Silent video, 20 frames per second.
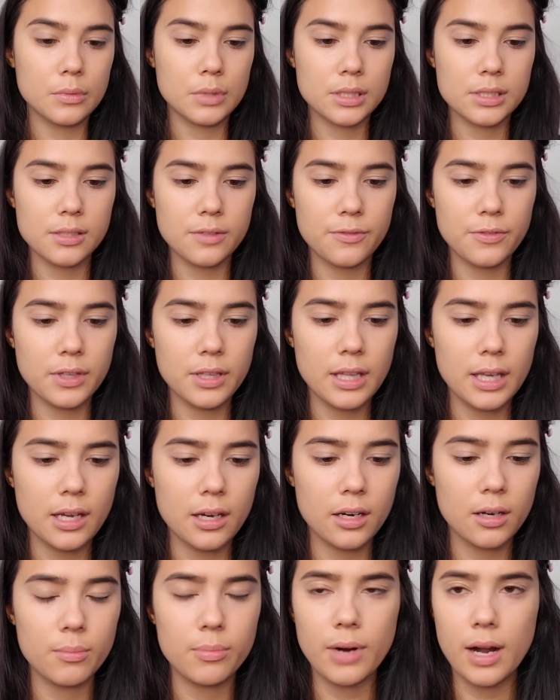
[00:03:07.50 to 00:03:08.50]
I feel like
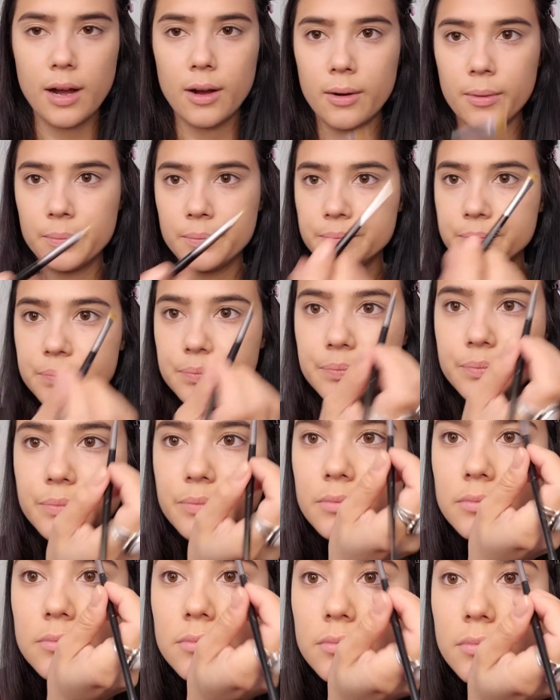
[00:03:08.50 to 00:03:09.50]
her brow
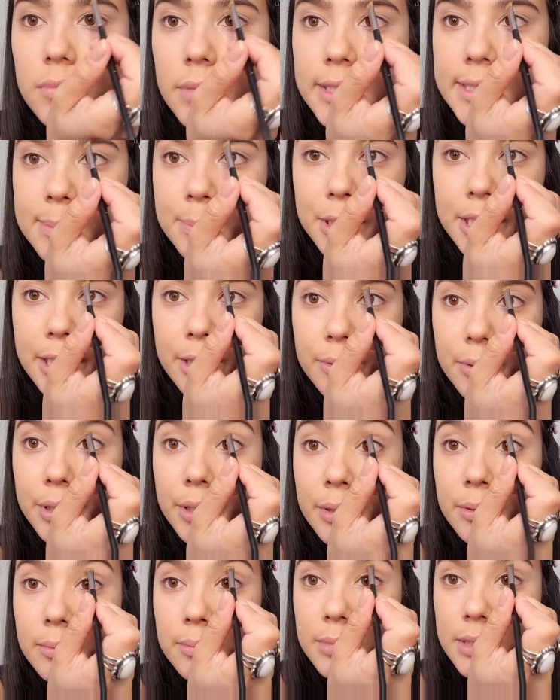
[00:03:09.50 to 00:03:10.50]
is pretty
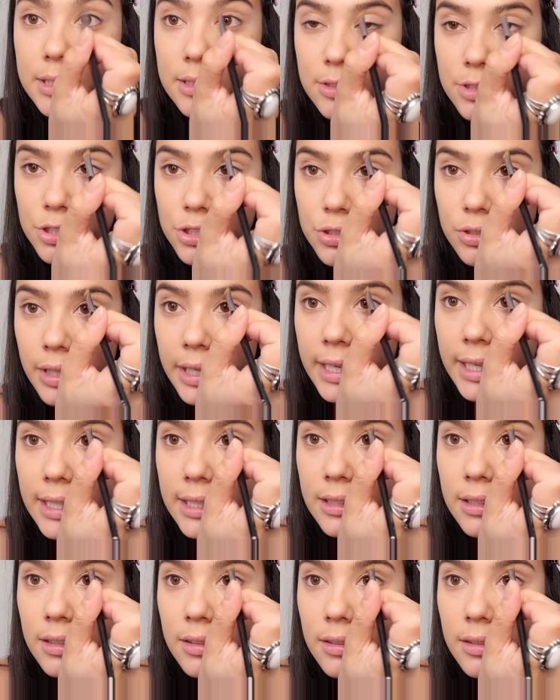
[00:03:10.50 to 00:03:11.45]
groomed and straight.